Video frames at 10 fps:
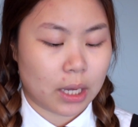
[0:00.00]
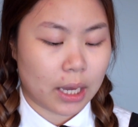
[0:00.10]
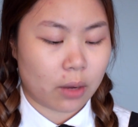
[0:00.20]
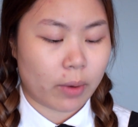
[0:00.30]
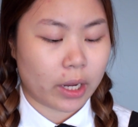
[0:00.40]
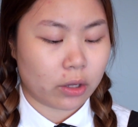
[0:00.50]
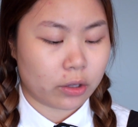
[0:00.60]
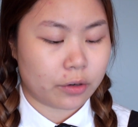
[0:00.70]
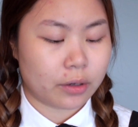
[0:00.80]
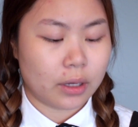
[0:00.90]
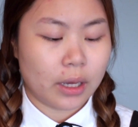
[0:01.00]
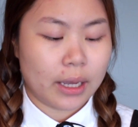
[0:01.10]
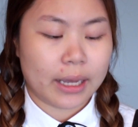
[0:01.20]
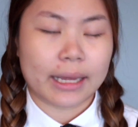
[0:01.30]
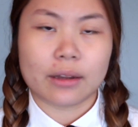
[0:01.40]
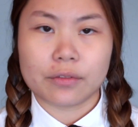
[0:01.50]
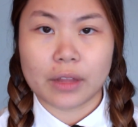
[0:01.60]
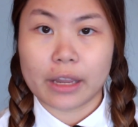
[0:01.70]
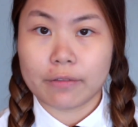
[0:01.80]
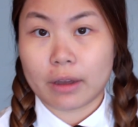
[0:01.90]
a regular kind of
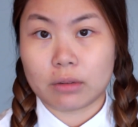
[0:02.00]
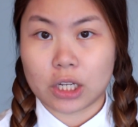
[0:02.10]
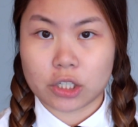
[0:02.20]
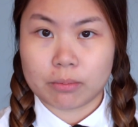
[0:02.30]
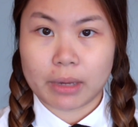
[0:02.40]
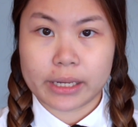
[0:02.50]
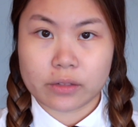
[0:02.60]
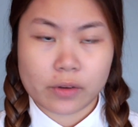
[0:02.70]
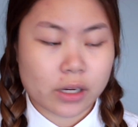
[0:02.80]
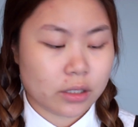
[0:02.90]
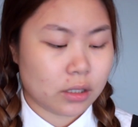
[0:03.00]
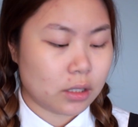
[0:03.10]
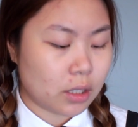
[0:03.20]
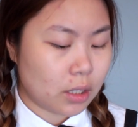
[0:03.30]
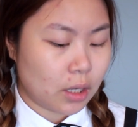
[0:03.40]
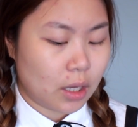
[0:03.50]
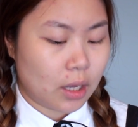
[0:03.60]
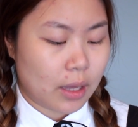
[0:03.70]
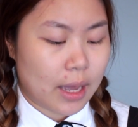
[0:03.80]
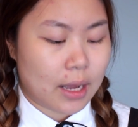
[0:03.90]
light foundation base first,
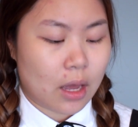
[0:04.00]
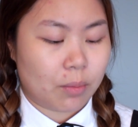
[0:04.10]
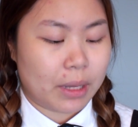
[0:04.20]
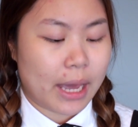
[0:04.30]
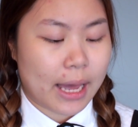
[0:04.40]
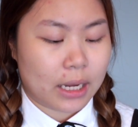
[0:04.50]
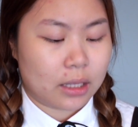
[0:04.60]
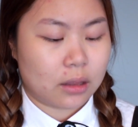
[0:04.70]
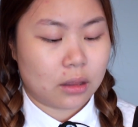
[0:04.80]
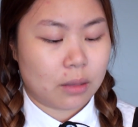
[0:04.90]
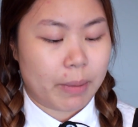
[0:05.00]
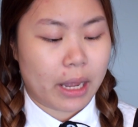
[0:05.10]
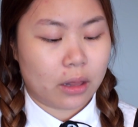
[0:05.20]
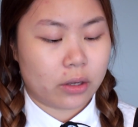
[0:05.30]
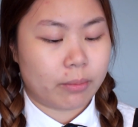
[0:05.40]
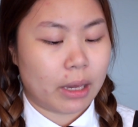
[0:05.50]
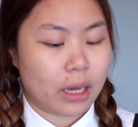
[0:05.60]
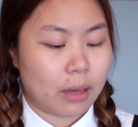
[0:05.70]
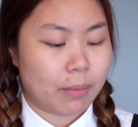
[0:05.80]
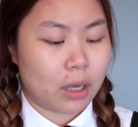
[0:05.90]
and I'll be adding the paler
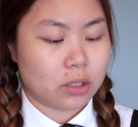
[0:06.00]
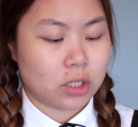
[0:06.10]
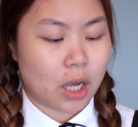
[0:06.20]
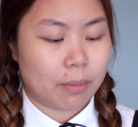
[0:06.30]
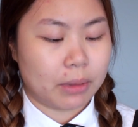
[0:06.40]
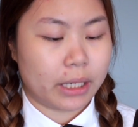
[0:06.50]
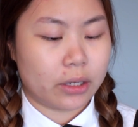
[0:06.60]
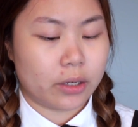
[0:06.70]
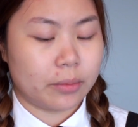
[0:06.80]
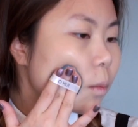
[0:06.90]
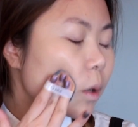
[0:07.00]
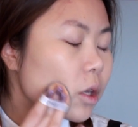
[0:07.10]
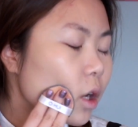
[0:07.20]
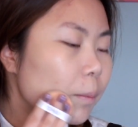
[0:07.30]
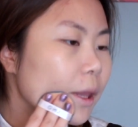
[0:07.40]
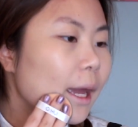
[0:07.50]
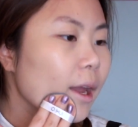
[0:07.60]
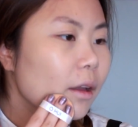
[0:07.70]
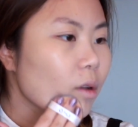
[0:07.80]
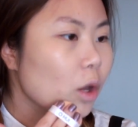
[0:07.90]
makeup on top later. When you're
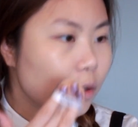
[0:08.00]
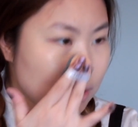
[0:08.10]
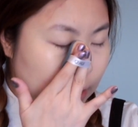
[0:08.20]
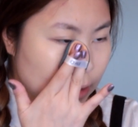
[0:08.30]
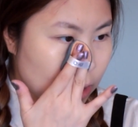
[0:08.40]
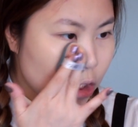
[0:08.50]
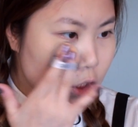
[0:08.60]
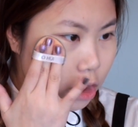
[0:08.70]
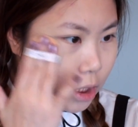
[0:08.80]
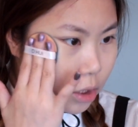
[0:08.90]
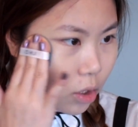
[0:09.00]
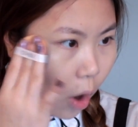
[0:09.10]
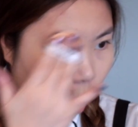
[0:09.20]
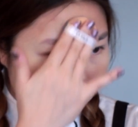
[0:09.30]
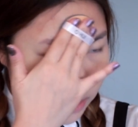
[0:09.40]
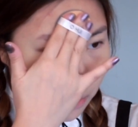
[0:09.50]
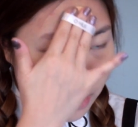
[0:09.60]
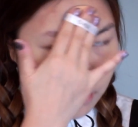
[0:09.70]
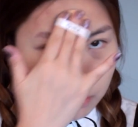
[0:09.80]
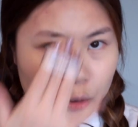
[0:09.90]
applying CC cushion, you always
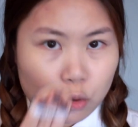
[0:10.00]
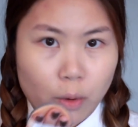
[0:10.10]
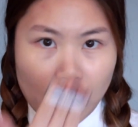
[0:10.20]
want to do